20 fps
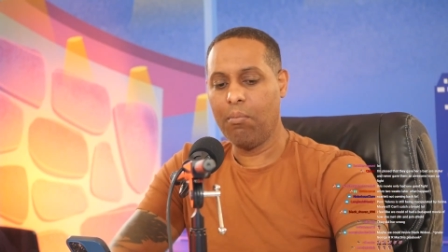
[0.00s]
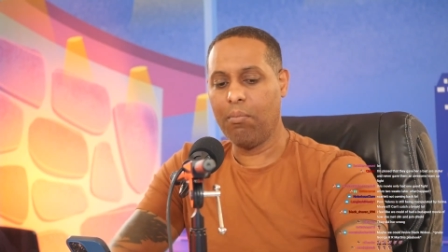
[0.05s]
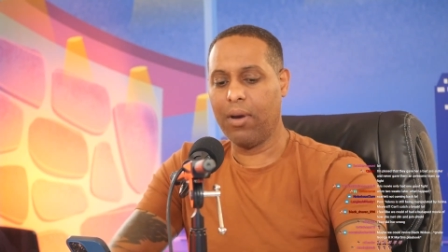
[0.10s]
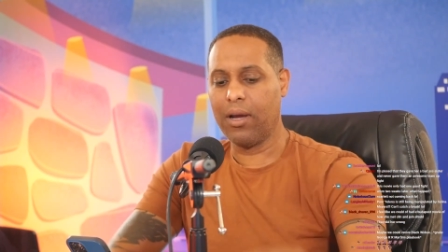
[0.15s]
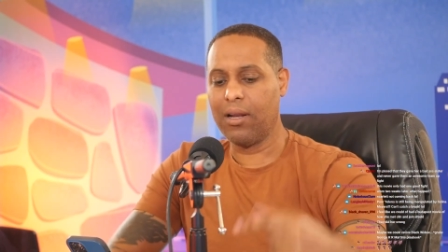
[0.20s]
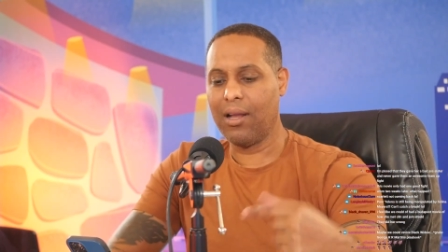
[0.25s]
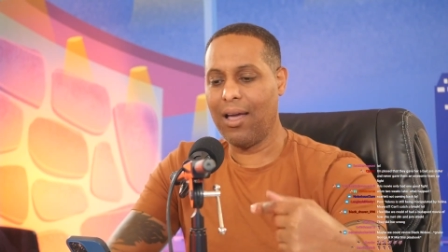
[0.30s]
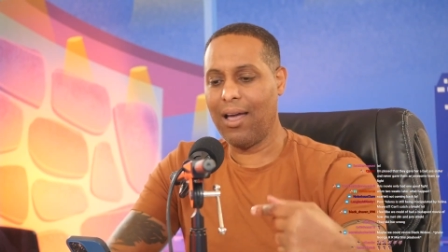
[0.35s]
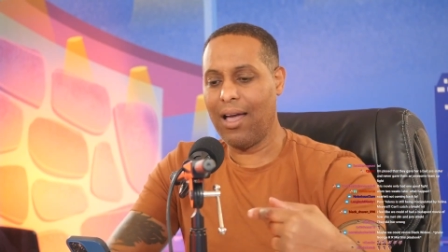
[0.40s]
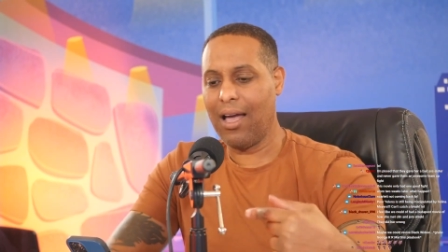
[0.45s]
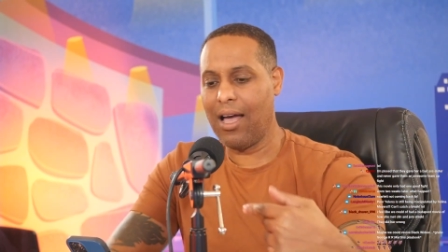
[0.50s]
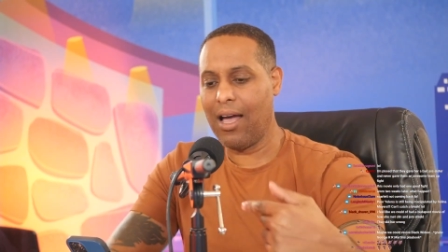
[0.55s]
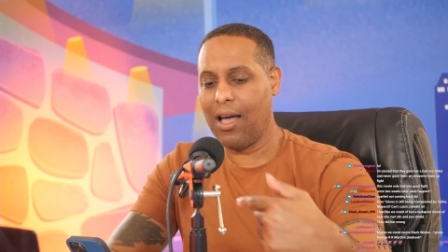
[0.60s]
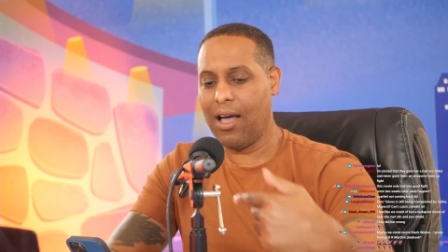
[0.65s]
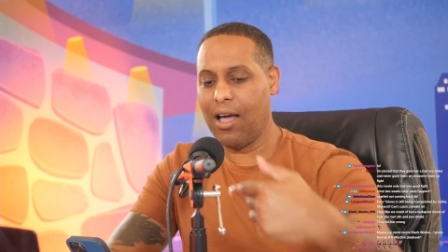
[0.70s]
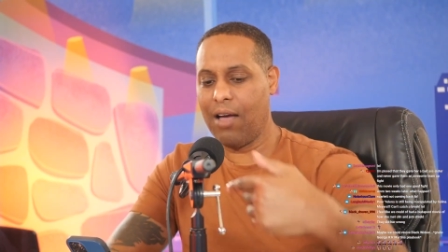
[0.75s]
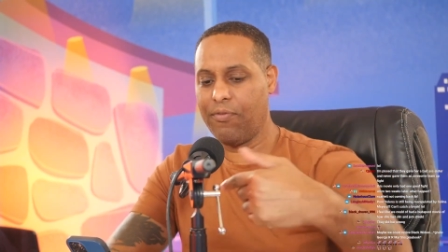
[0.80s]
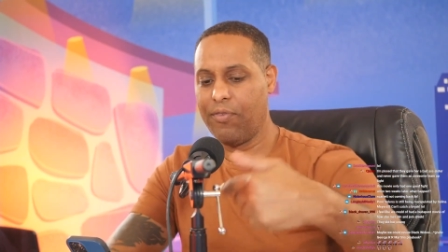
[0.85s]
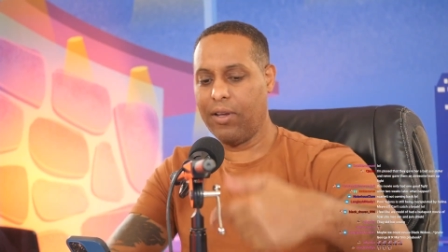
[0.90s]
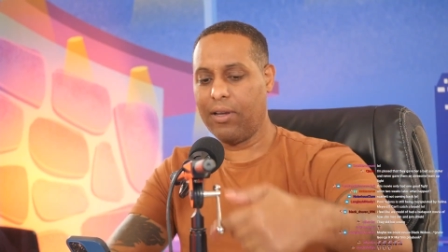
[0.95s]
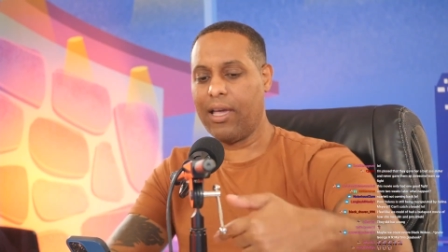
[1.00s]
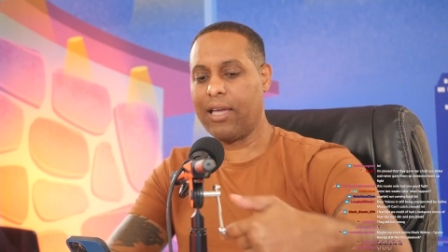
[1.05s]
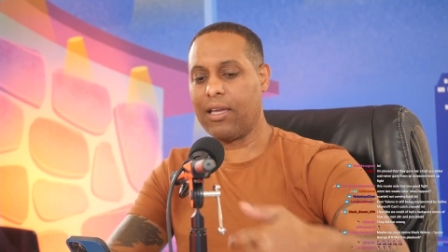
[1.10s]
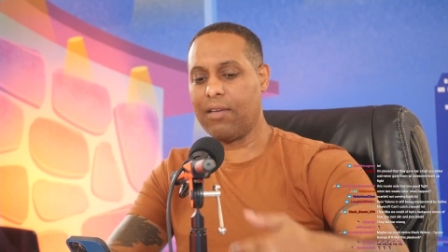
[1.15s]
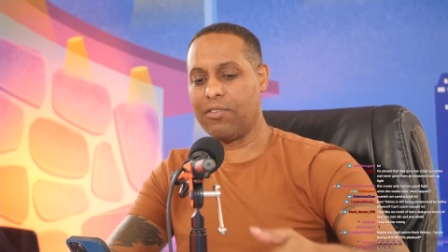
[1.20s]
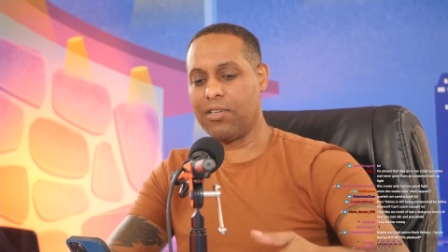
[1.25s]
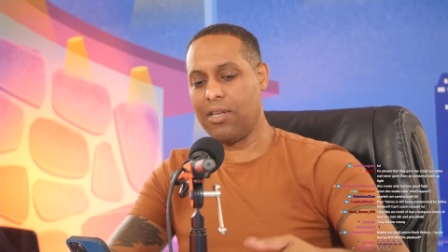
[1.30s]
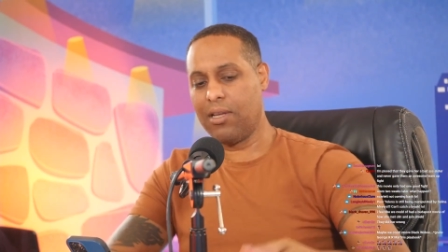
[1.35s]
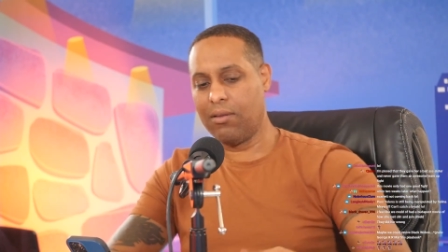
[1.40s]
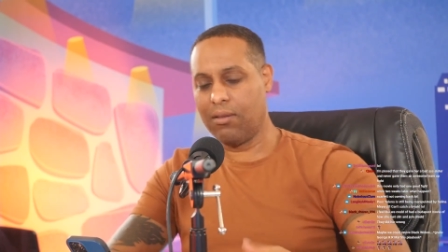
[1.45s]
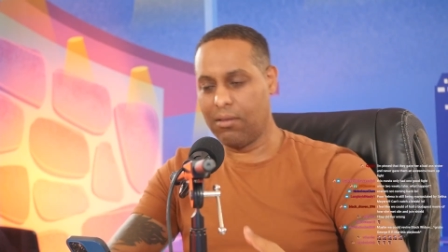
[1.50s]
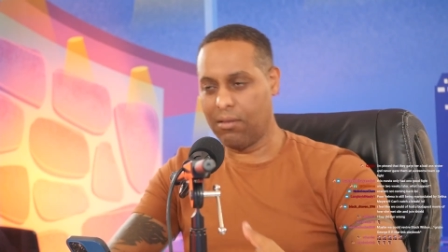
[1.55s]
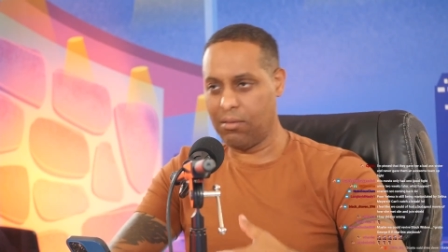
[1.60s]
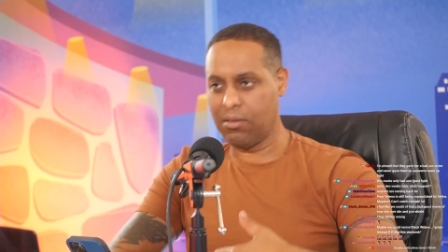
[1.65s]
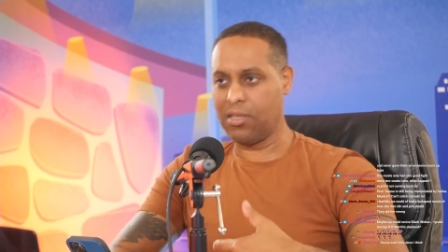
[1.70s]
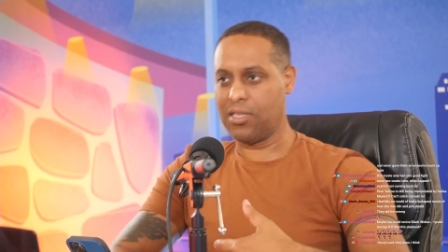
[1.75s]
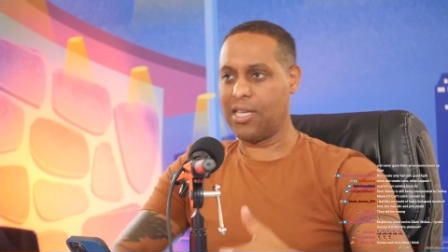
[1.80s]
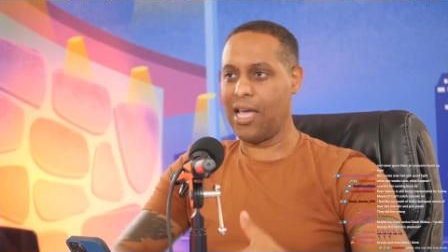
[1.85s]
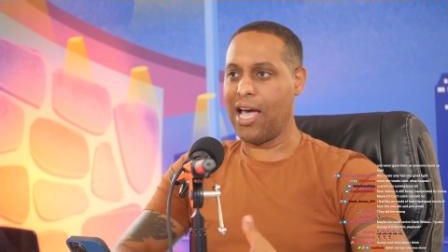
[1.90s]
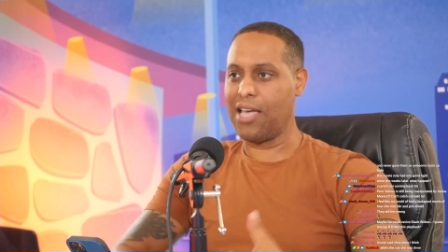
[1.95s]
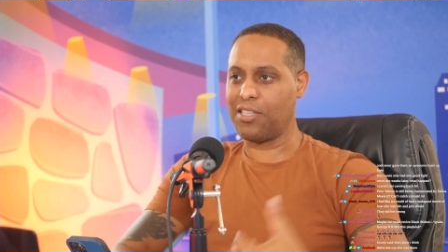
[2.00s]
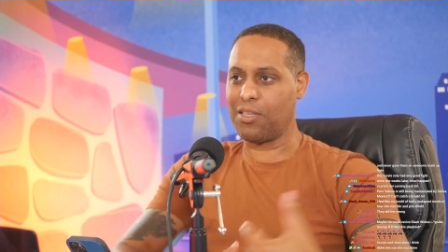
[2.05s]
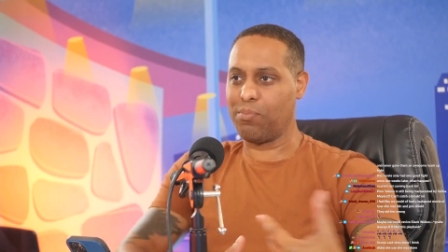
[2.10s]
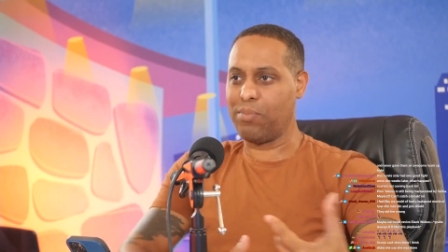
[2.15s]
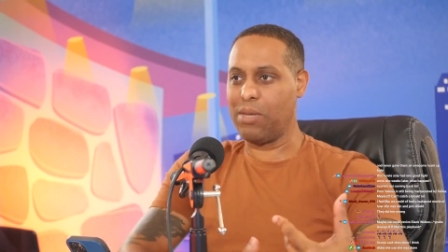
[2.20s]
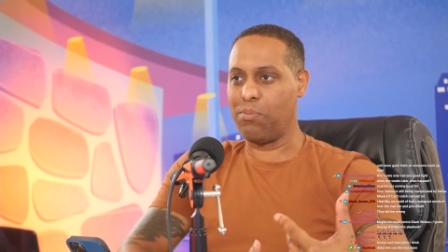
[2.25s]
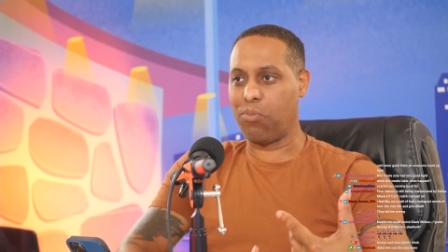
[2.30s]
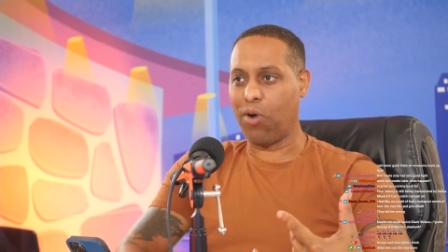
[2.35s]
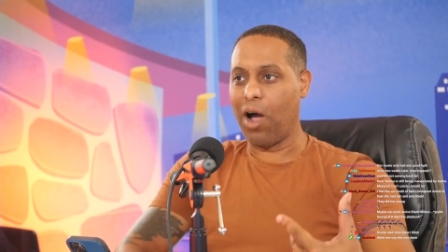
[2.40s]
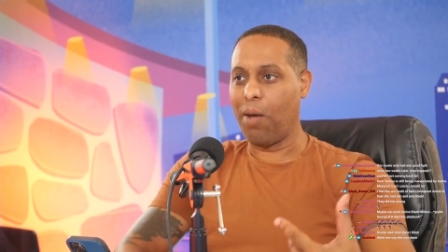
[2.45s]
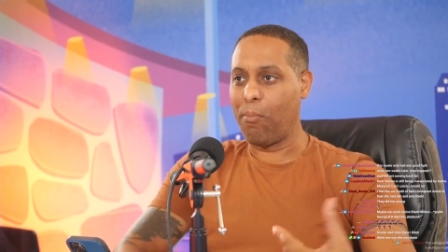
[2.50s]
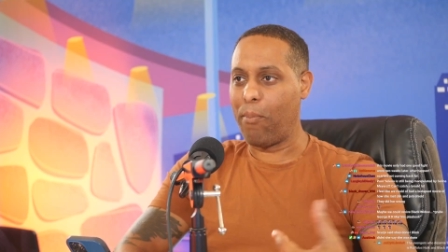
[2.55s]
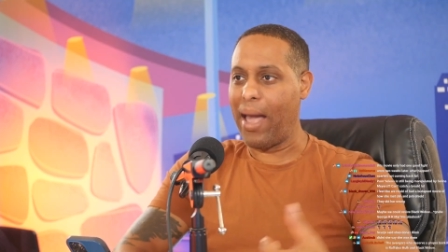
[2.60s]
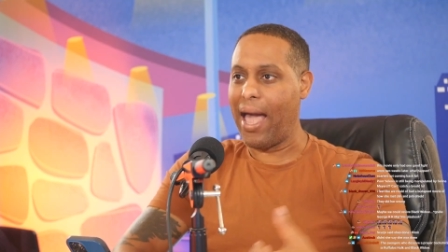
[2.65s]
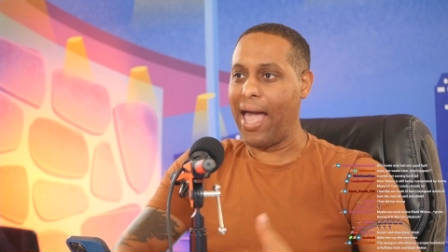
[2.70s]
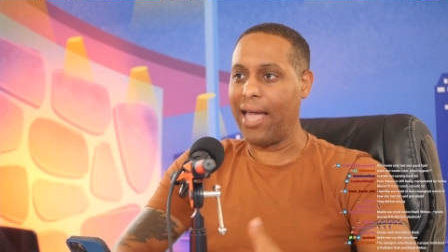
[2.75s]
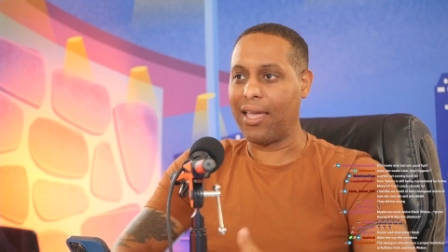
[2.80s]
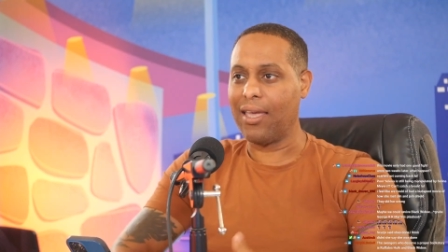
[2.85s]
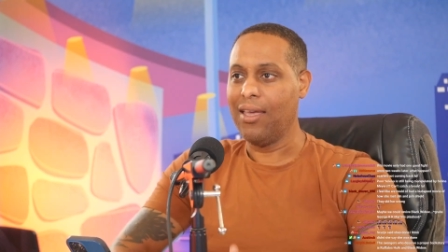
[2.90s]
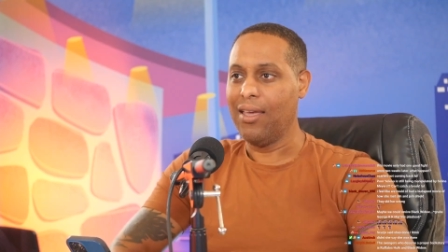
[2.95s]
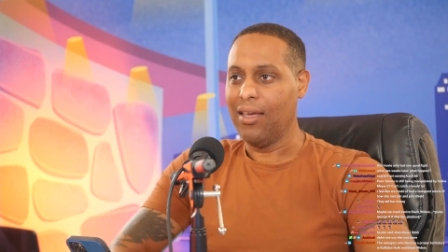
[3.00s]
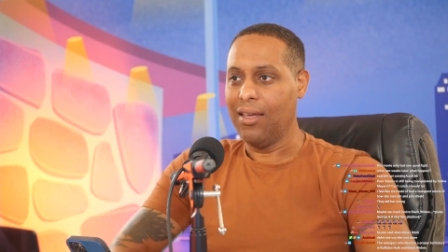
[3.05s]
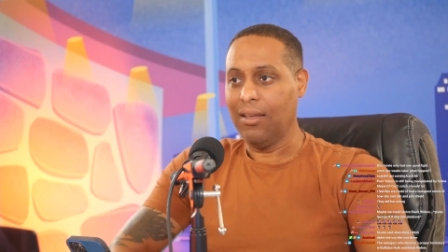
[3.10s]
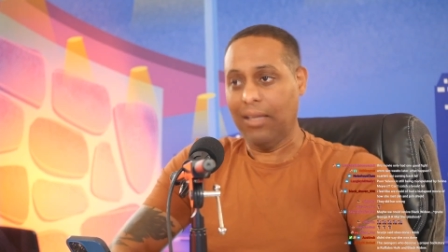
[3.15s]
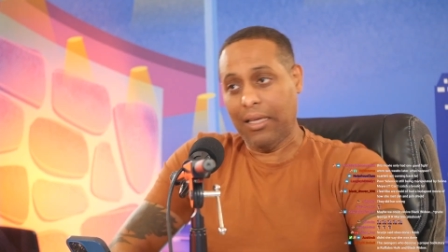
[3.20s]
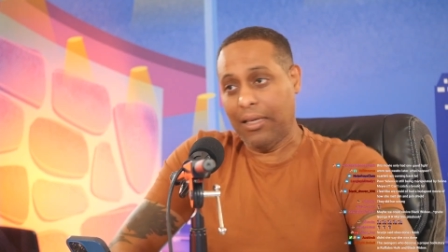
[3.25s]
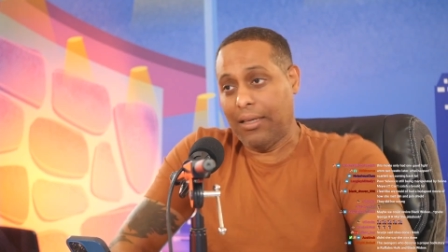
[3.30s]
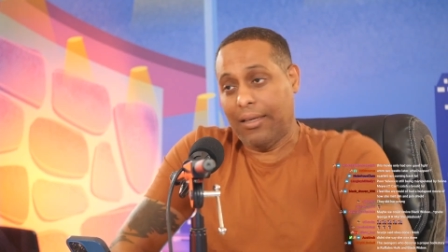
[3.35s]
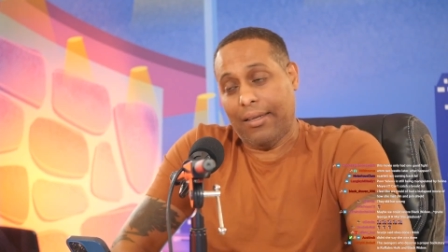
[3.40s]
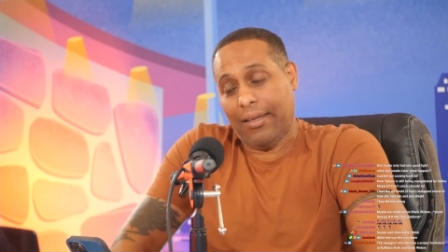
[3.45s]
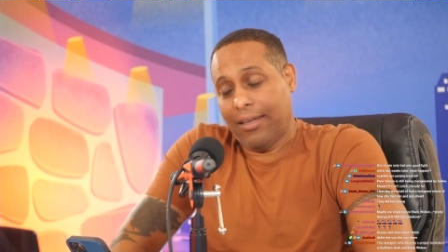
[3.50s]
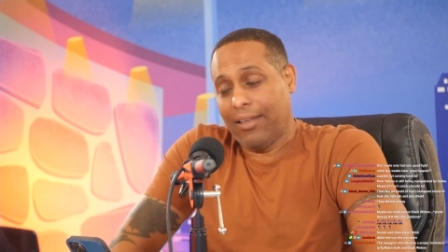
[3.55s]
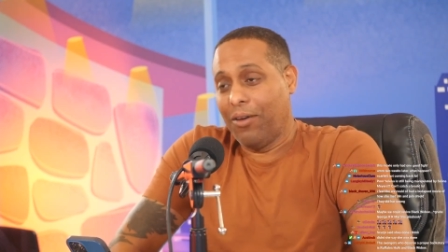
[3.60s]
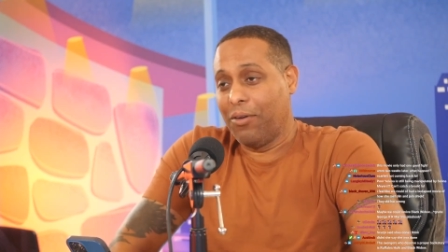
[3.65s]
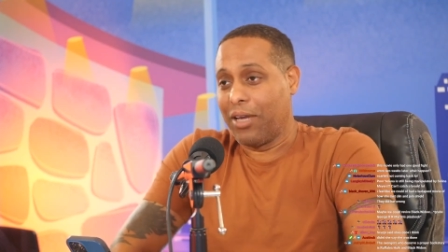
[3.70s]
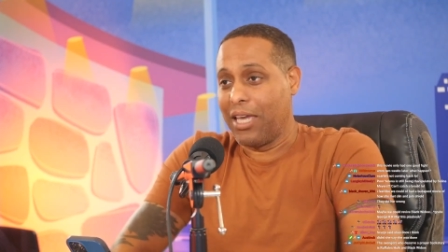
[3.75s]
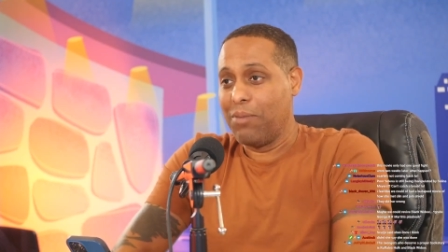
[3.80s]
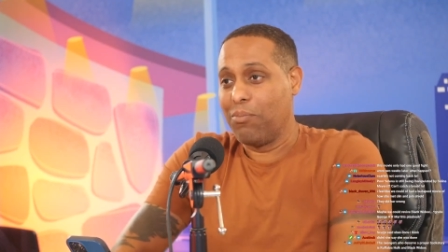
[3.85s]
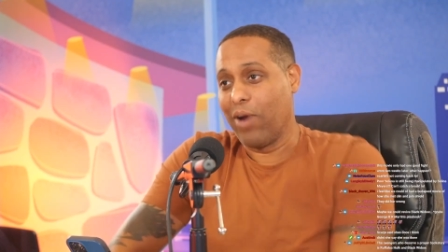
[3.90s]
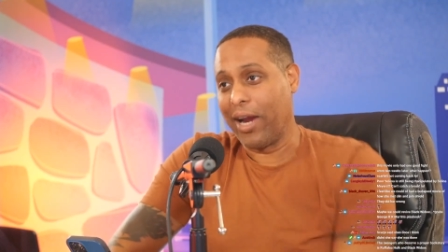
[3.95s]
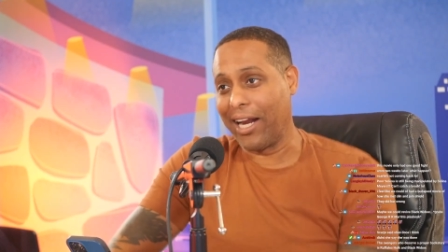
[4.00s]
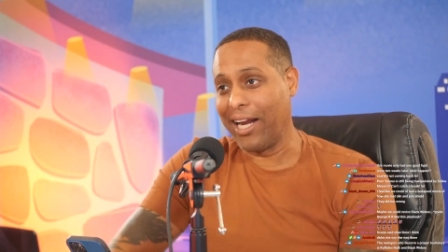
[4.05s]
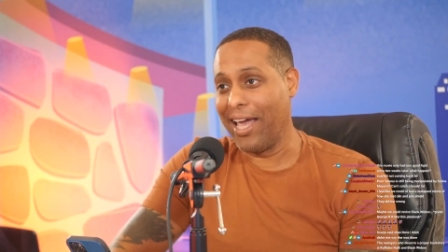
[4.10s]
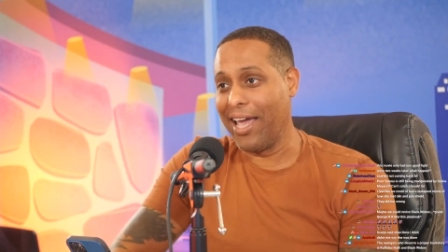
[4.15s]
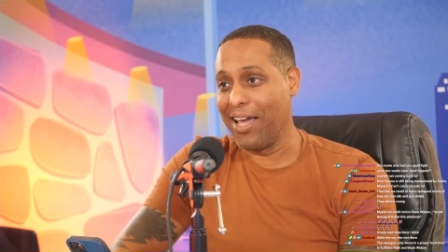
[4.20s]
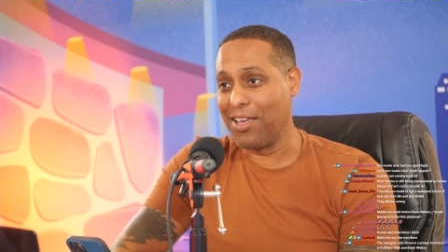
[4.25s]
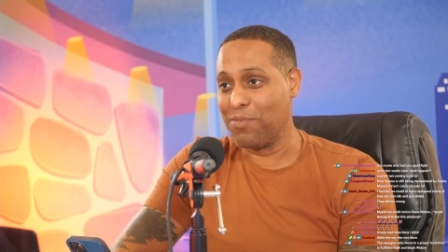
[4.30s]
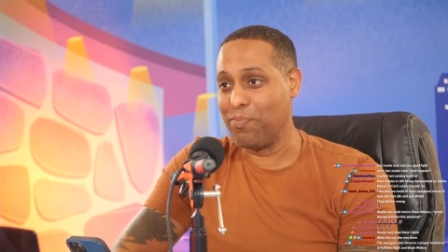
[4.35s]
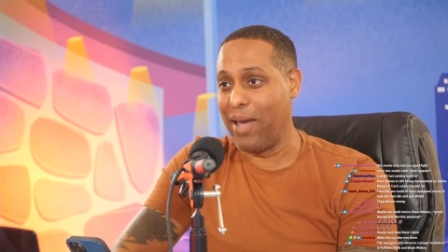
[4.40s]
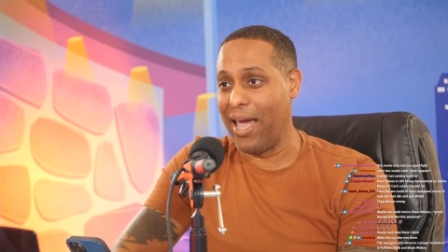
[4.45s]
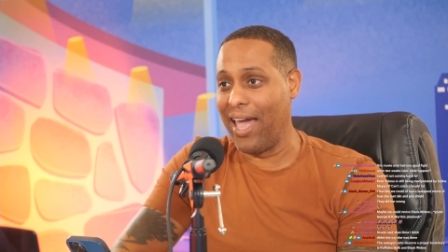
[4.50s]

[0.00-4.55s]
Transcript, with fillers: But I feel like if she decides to be brought back, I ain't gonna keep bringing ass